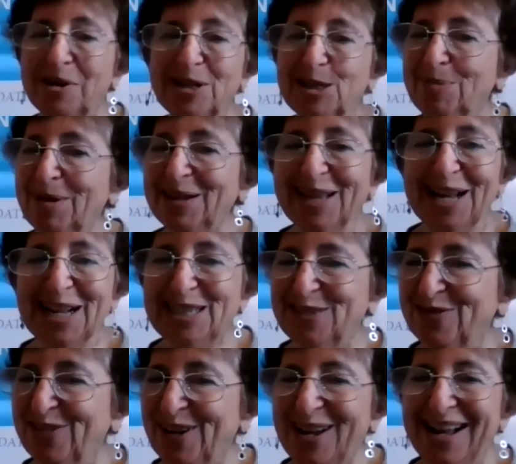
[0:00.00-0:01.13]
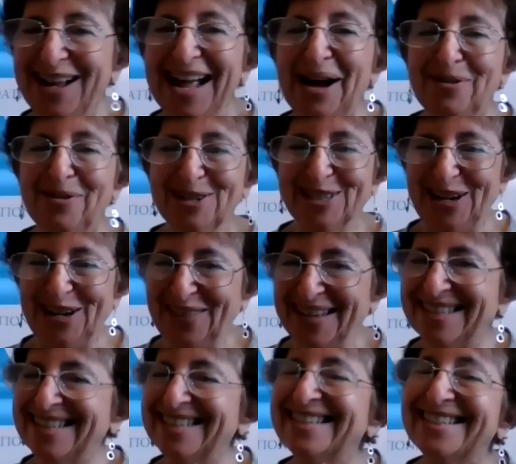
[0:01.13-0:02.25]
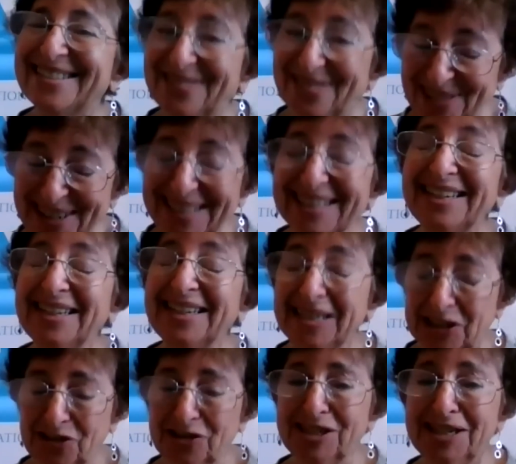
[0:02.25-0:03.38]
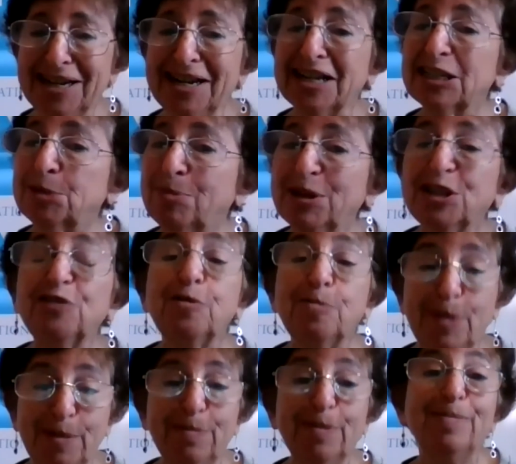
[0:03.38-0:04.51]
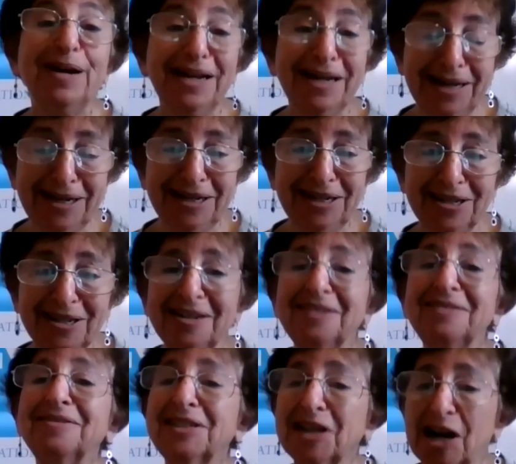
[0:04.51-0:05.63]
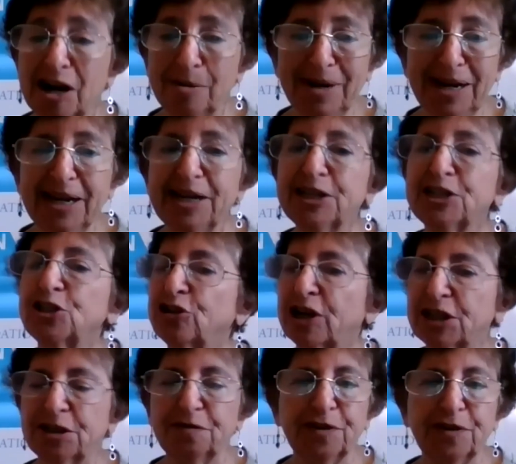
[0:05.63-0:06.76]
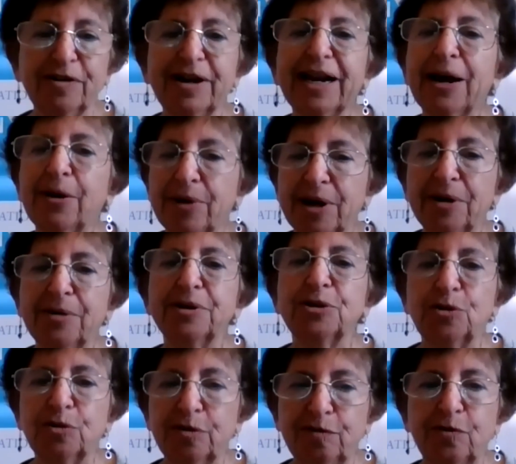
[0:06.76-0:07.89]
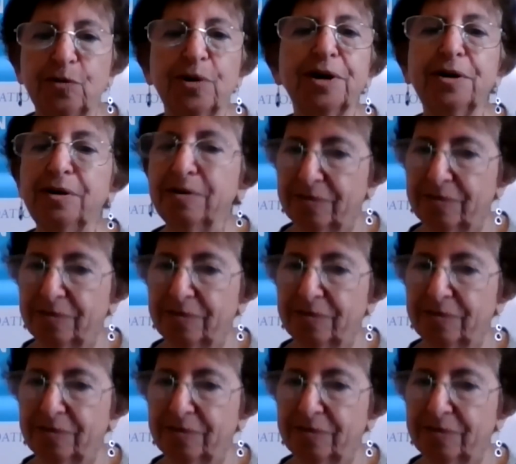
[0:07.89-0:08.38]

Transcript: we could spend lots of hours on this. This is really interesting, especially for people my age, retirement age, and trying to figure out how we're going to afford